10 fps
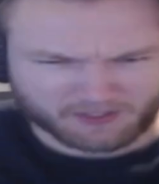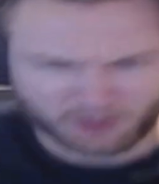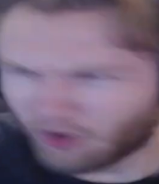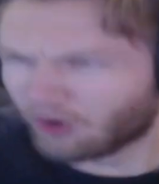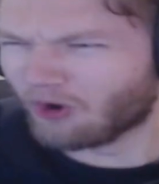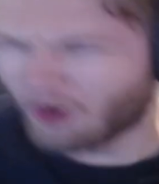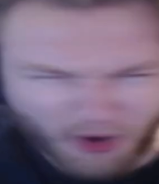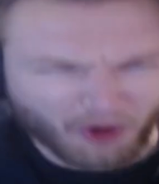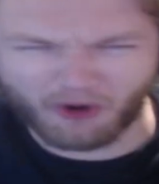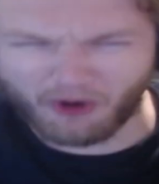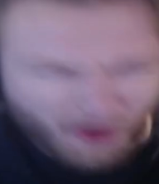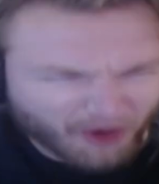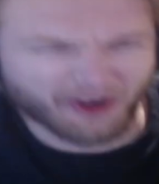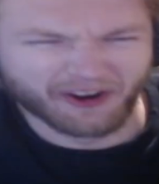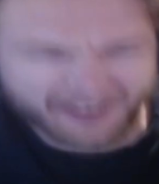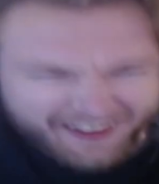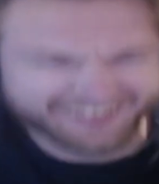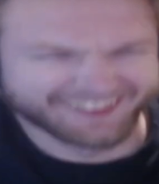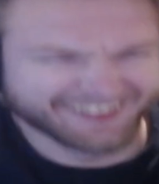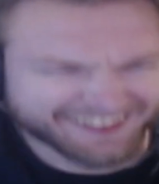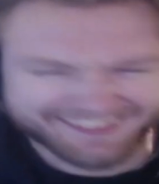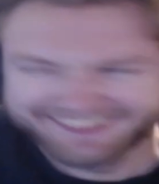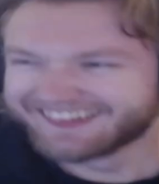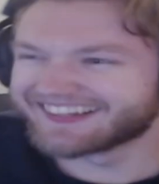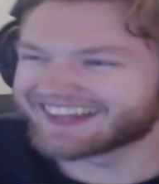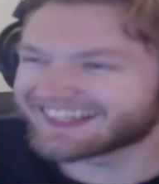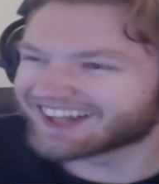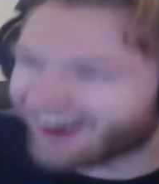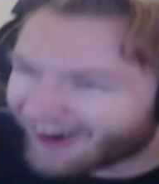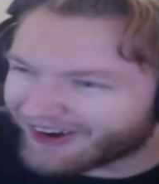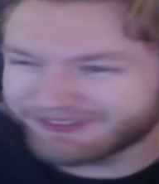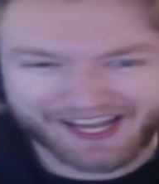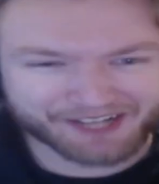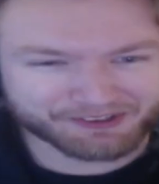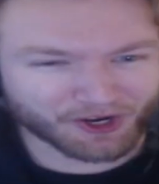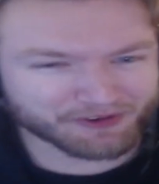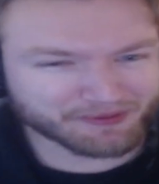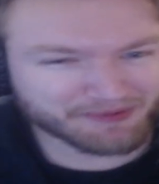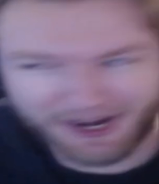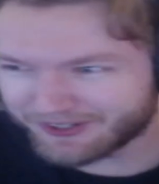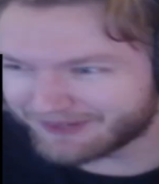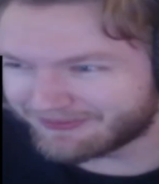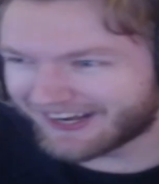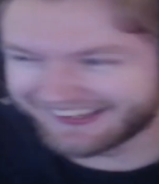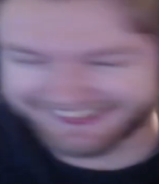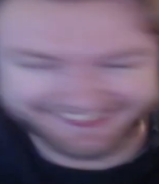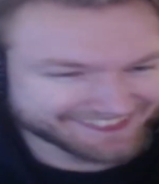Ooh! He got the all black Rover, bro. Come on.